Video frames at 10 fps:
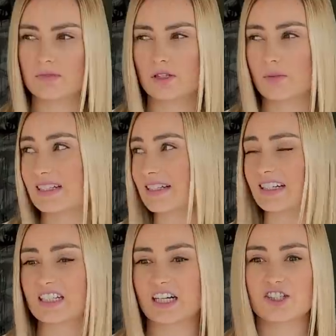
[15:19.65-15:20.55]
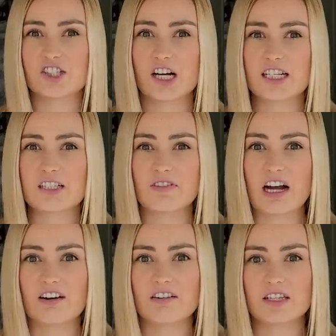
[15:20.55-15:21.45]
There was 6 gunshots
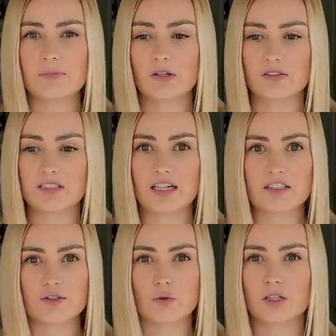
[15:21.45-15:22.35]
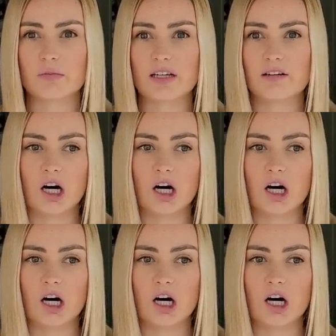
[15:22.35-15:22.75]
fired at the building next door to me.